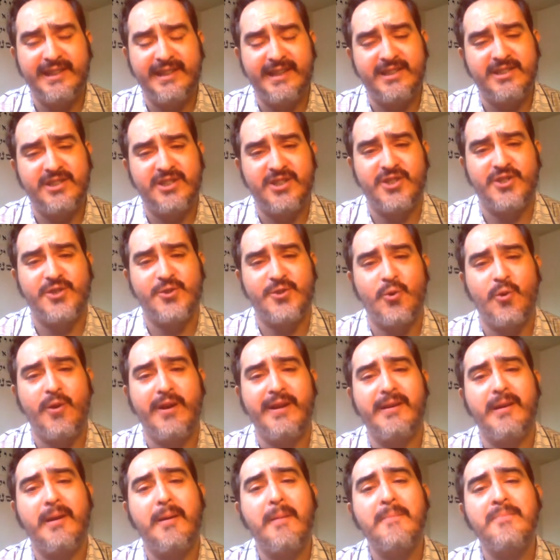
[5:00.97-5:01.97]
gets
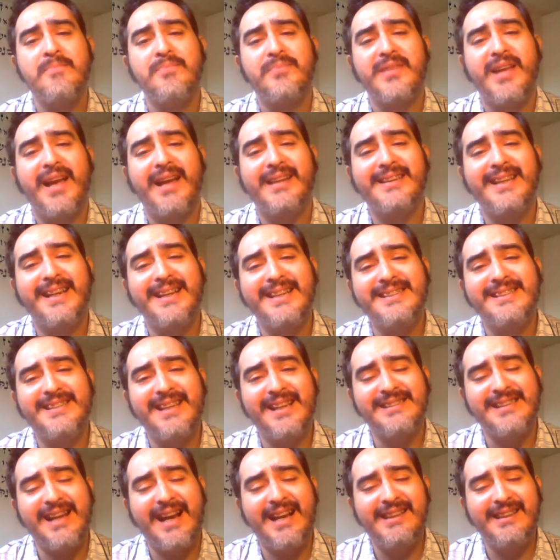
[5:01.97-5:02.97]
destroyed. And then he
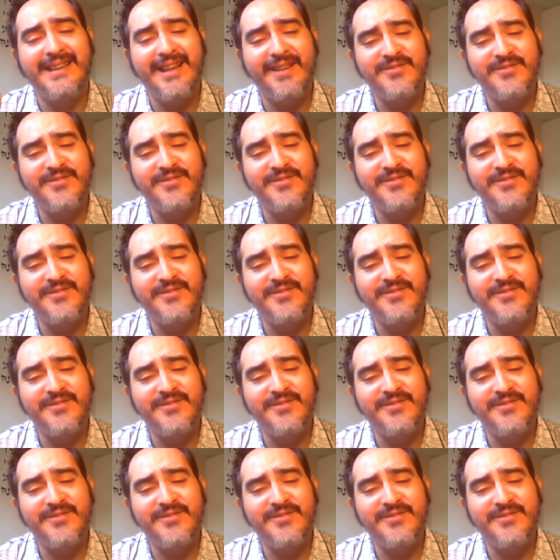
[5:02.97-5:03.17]
says, I left